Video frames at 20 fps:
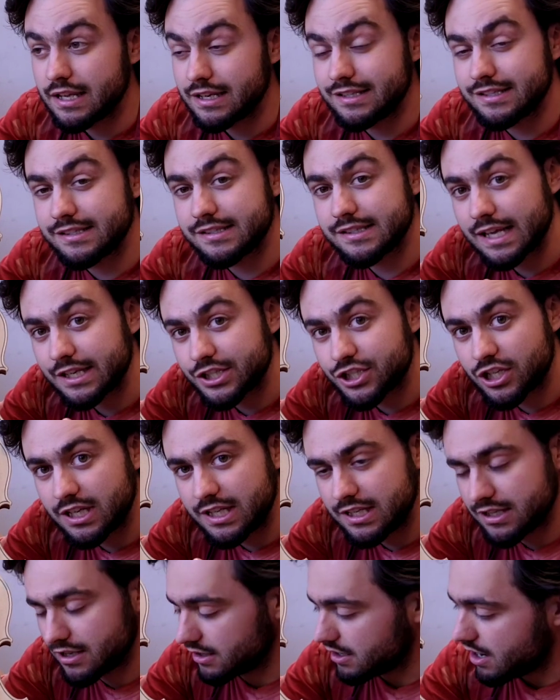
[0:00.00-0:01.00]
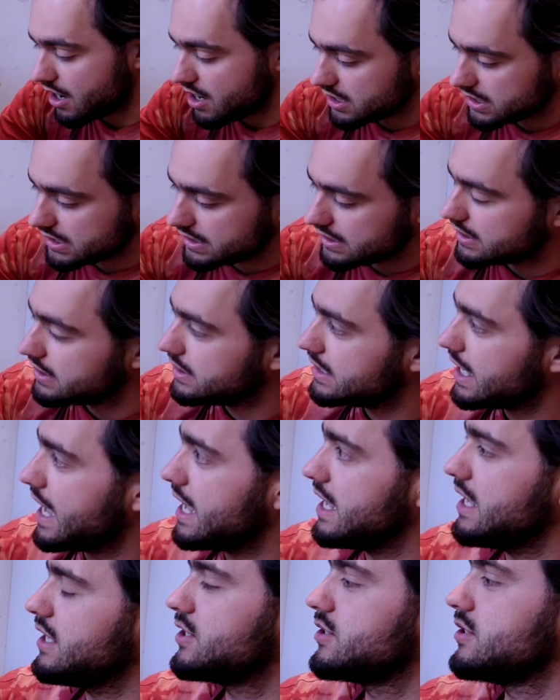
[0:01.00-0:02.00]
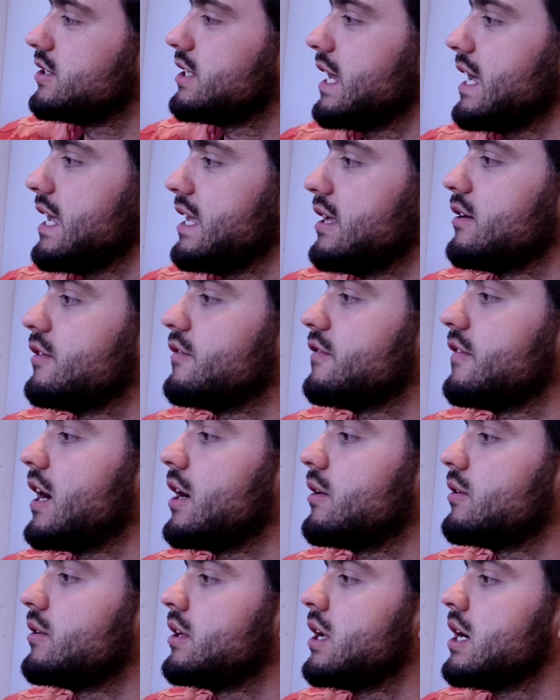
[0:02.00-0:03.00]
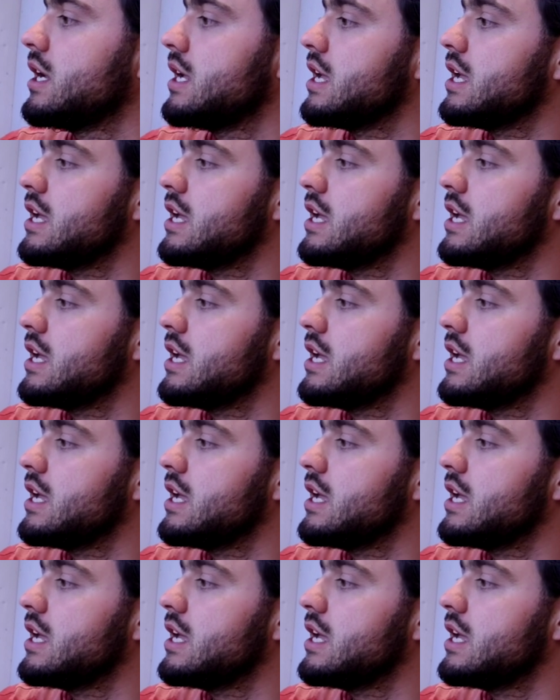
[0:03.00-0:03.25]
This is actually the last day today of our